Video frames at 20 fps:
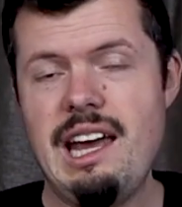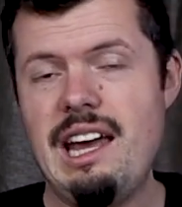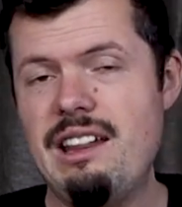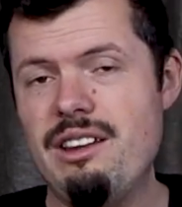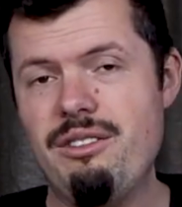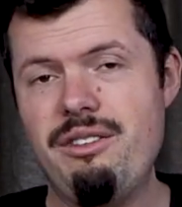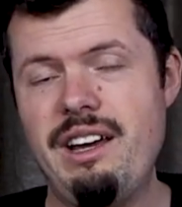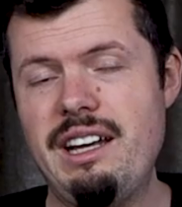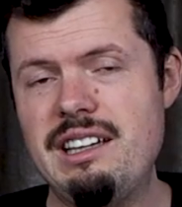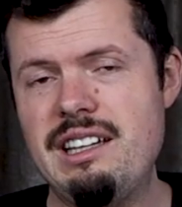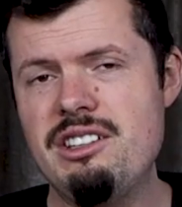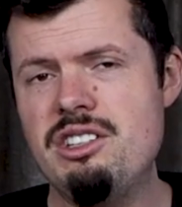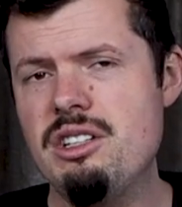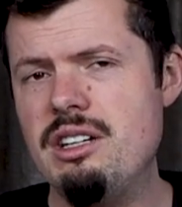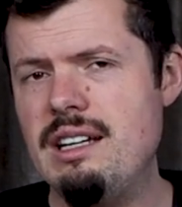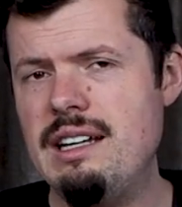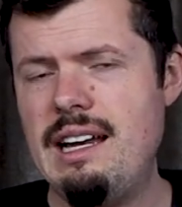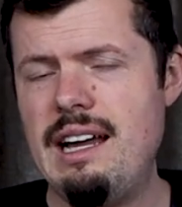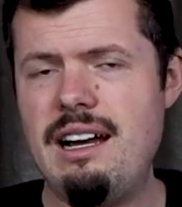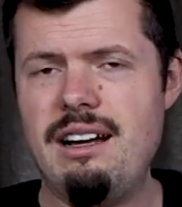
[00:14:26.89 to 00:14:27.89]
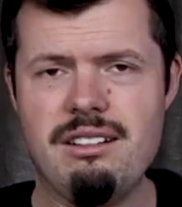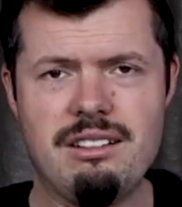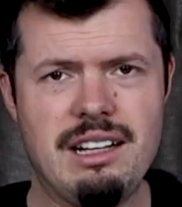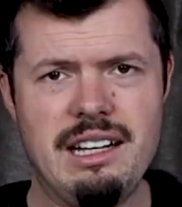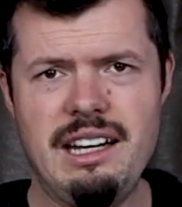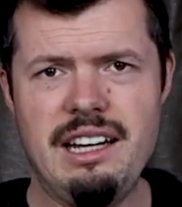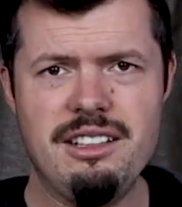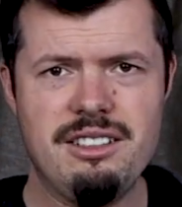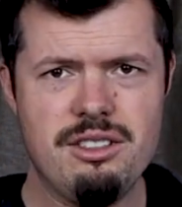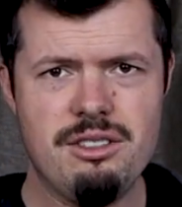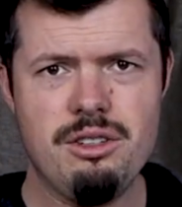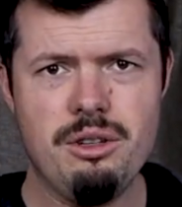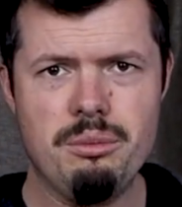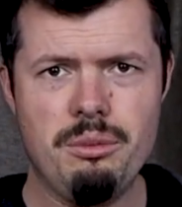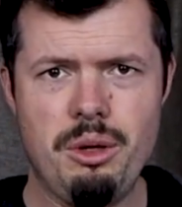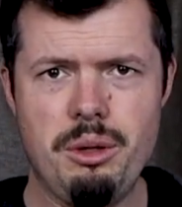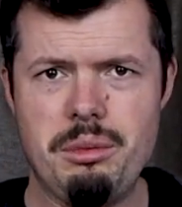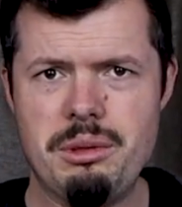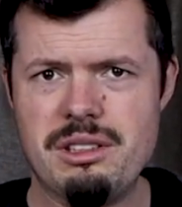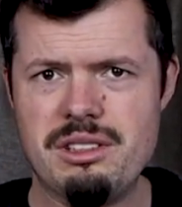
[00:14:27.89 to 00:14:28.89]
And the fact that you can now connect it to your
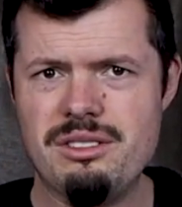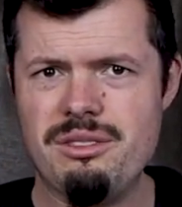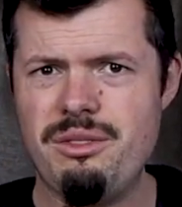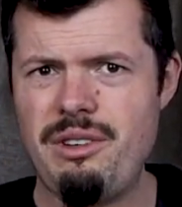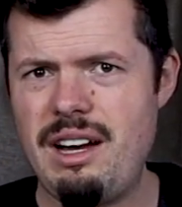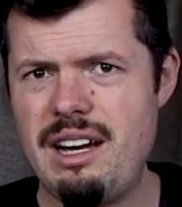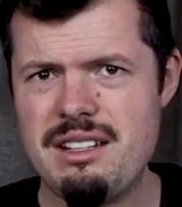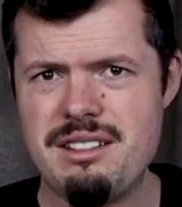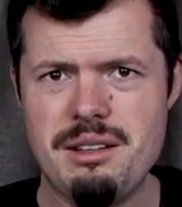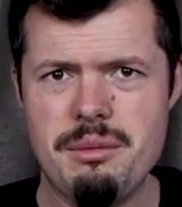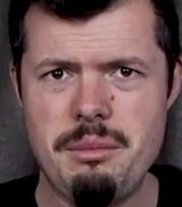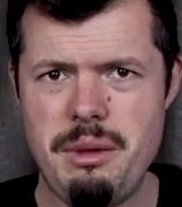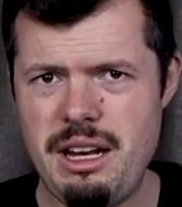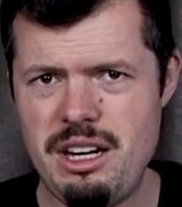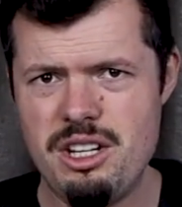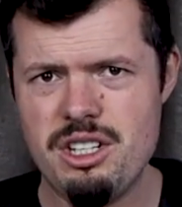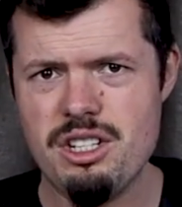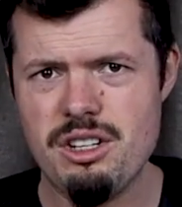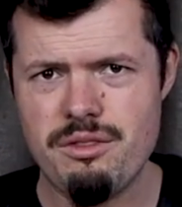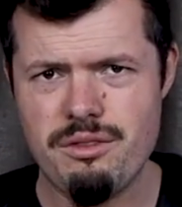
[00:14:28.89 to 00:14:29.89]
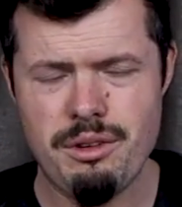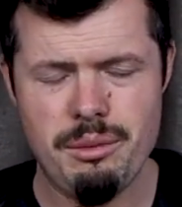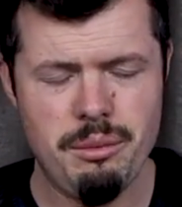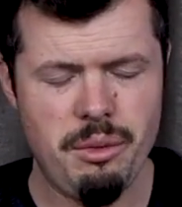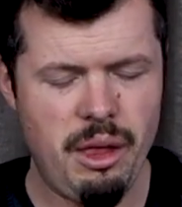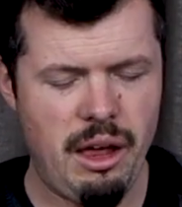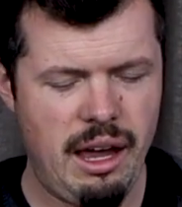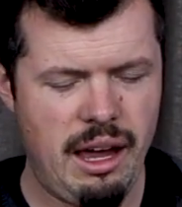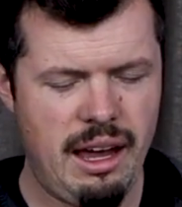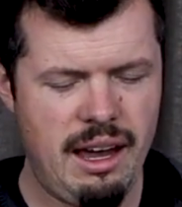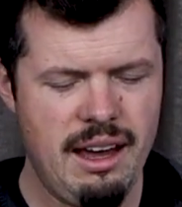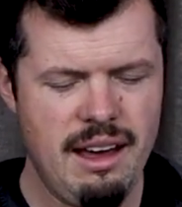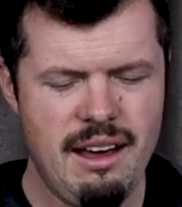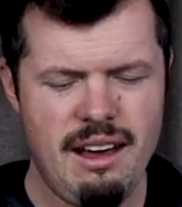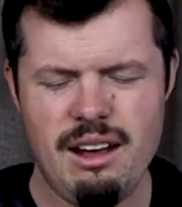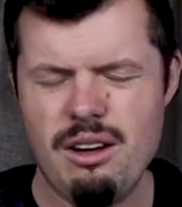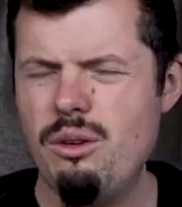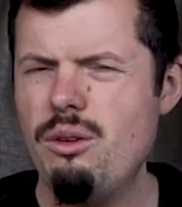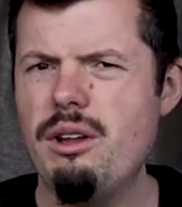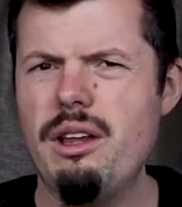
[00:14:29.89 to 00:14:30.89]
mobile device and manage it from there,
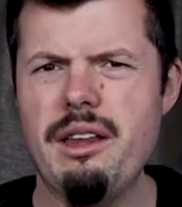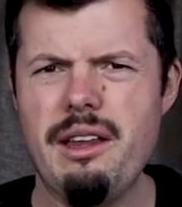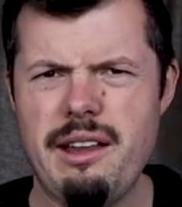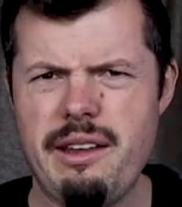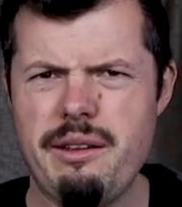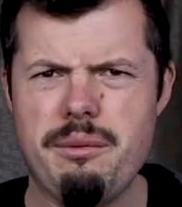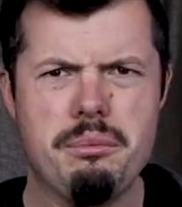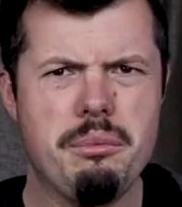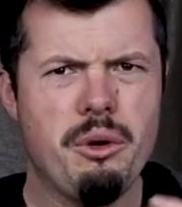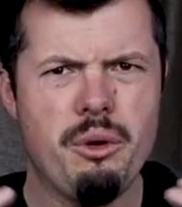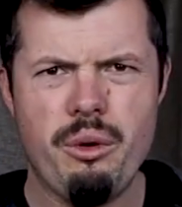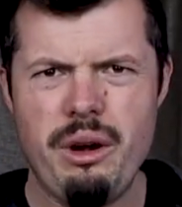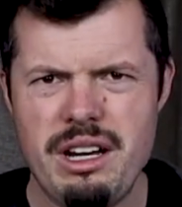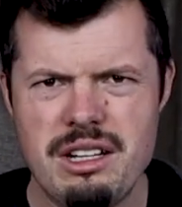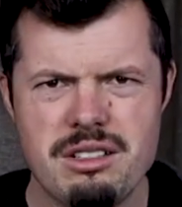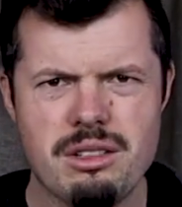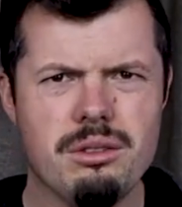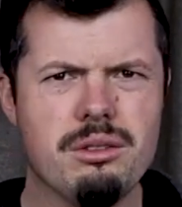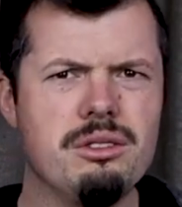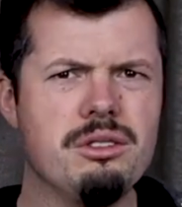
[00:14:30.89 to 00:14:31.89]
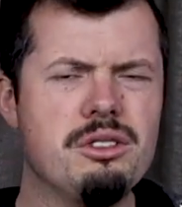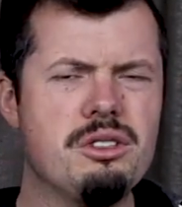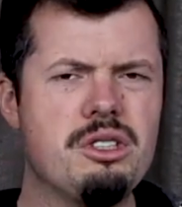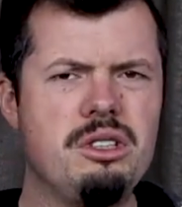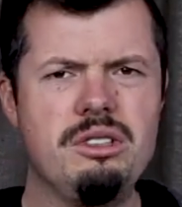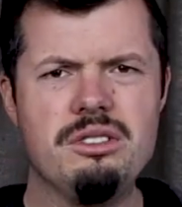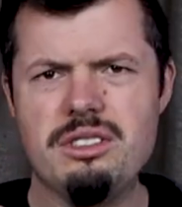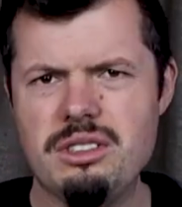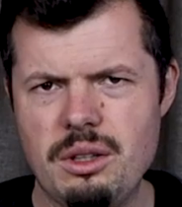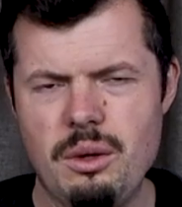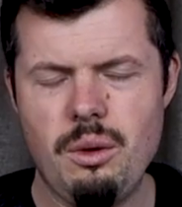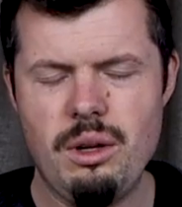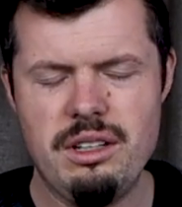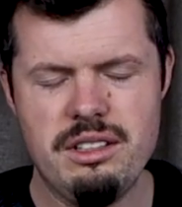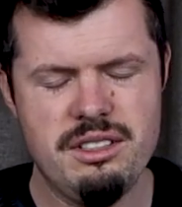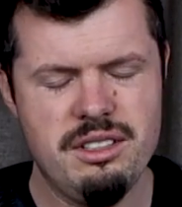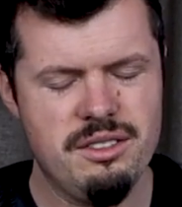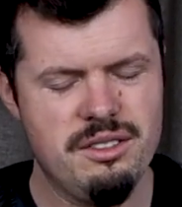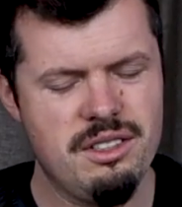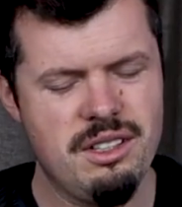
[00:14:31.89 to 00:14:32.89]
and all of the parental controls and
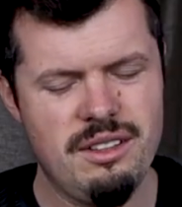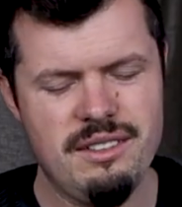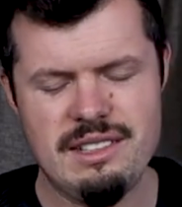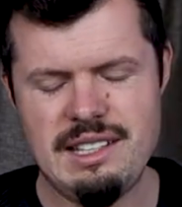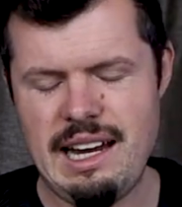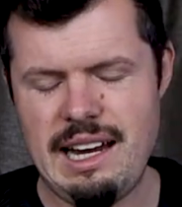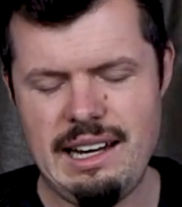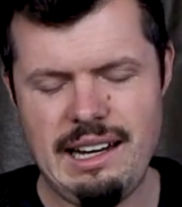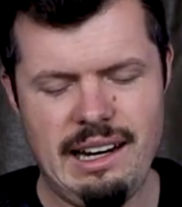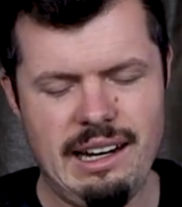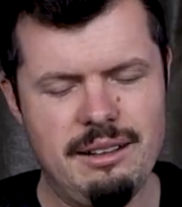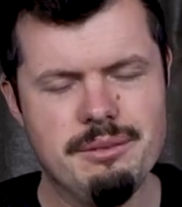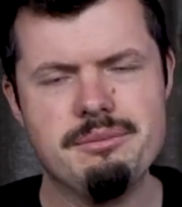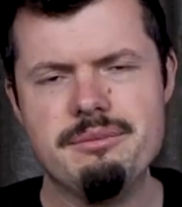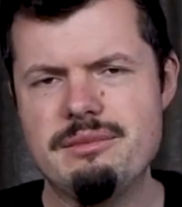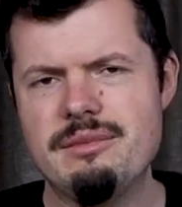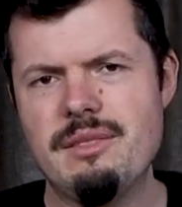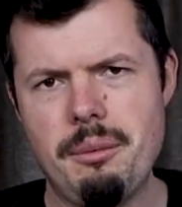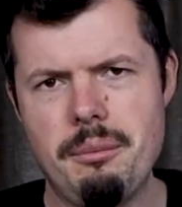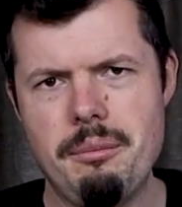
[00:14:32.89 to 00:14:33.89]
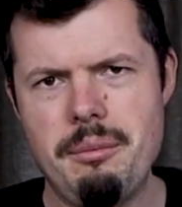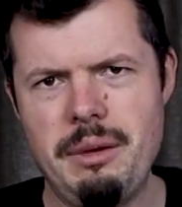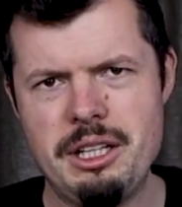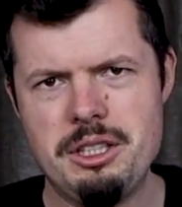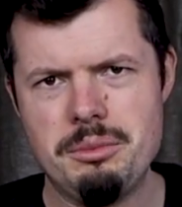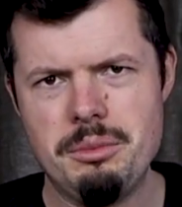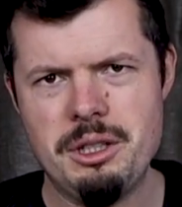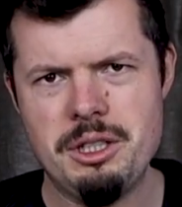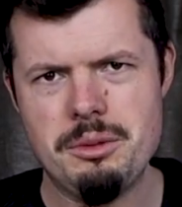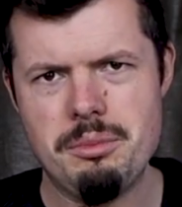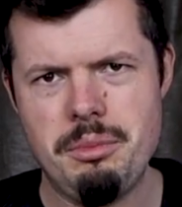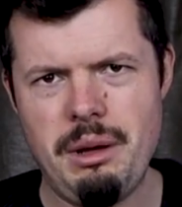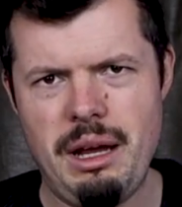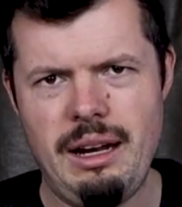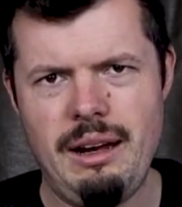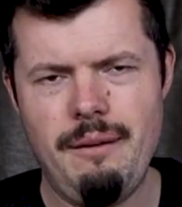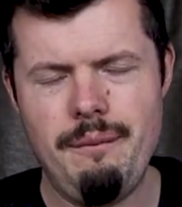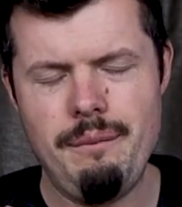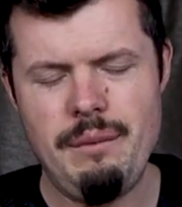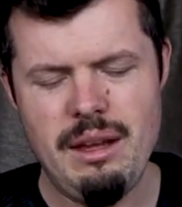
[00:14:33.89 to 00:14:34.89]
quality of service handling, much, much
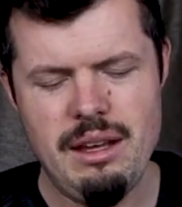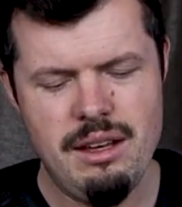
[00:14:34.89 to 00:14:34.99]
better.